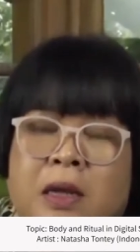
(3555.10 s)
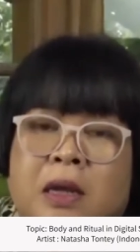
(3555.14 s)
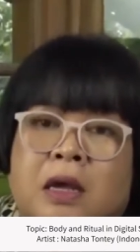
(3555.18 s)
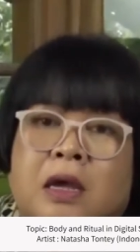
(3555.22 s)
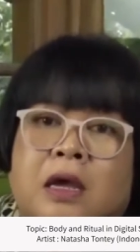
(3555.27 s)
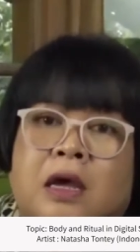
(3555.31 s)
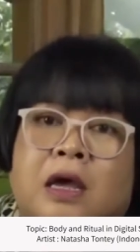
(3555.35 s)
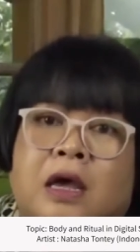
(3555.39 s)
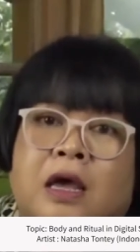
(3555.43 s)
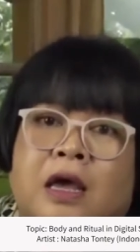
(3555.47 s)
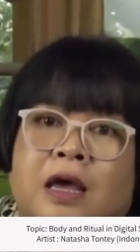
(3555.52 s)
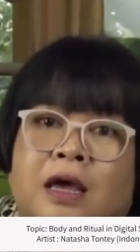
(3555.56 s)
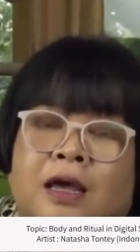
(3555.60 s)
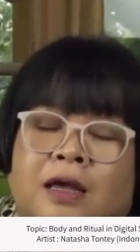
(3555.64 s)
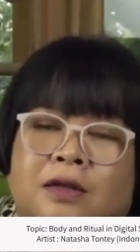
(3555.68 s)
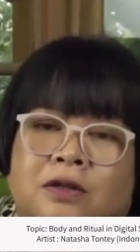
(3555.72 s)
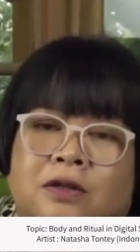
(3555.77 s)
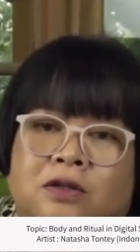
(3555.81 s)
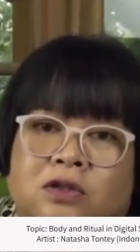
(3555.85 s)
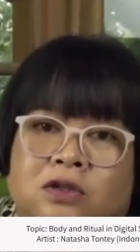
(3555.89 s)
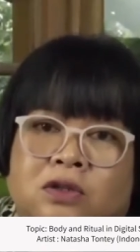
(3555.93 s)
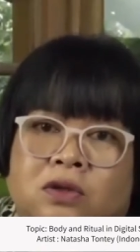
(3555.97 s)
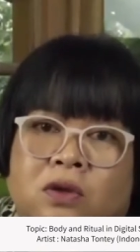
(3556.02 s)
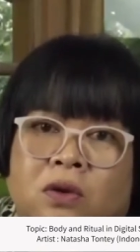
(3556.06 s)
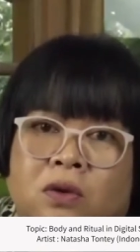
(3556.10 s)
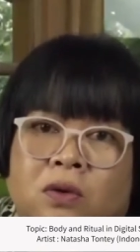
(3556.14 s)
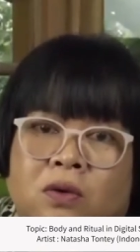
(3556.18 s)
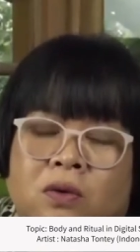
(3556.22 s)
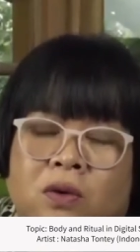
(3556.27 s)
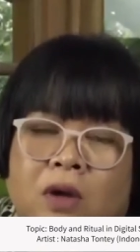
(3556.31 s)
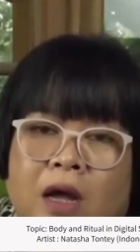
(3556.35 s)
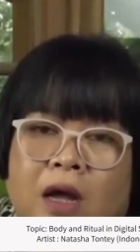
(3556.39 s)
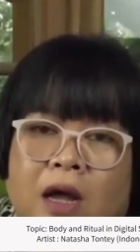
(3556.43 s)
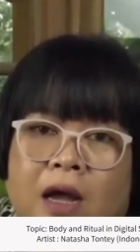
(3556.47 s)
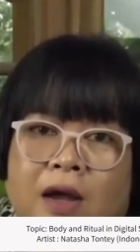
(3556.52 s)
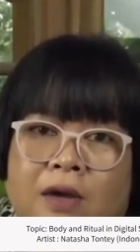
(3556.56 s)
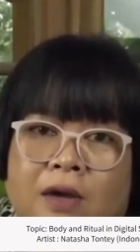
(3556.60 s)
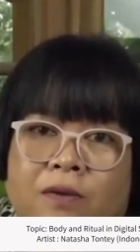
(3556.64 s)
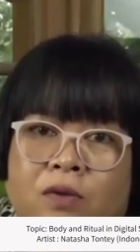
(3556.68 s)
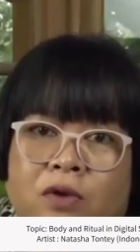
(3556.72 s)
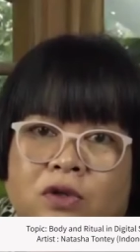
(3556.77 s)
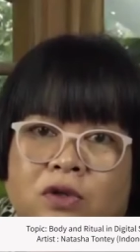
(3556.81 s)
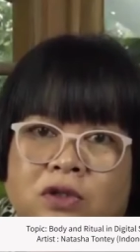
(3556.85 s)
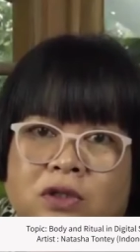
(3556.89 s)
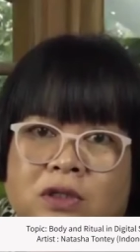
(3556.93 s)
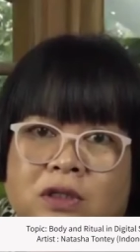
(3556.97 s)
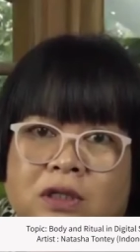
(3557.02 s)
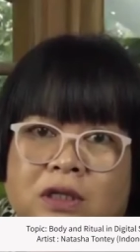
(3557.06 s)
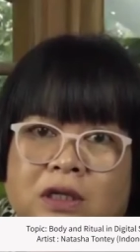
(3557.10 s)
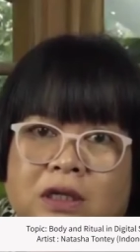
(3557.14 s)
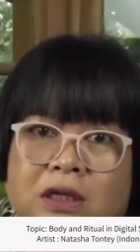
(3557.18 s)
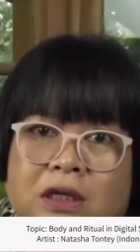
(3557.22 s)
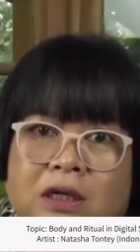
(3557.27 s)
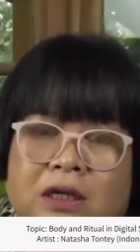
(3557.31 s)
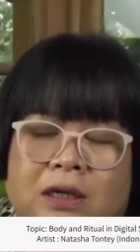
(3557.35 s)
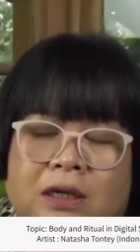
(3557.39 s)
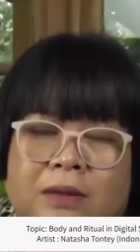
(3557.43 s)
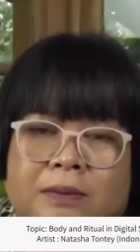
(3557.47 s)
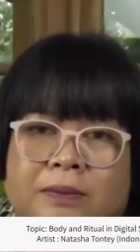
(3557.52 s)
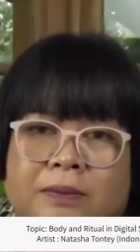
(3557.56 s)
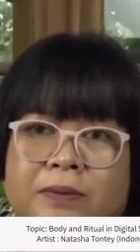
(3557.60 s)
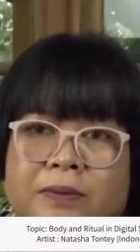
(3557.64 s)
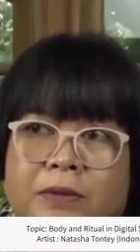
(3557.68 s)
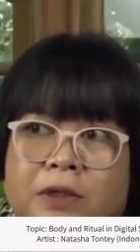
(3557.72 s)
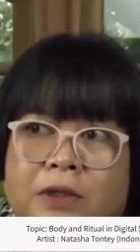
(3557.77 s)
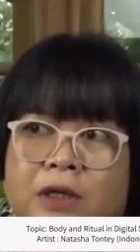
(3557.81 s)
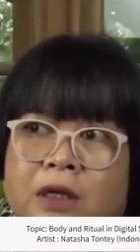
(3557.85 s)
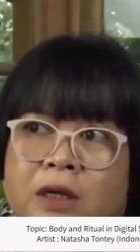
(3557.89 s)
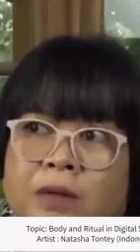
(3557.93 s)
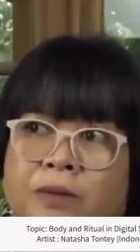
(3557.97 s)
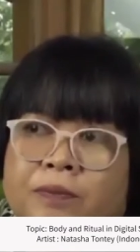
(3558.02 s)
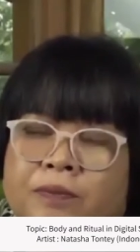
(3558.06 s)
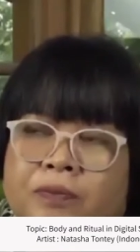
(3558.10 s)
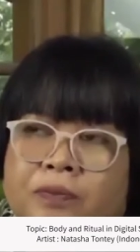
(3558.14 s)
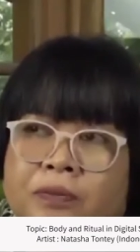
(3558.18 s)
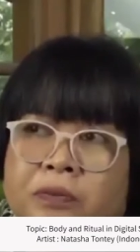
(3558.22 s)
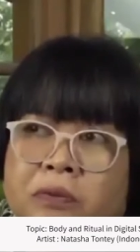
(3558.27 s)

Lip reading: And so I was thinking, in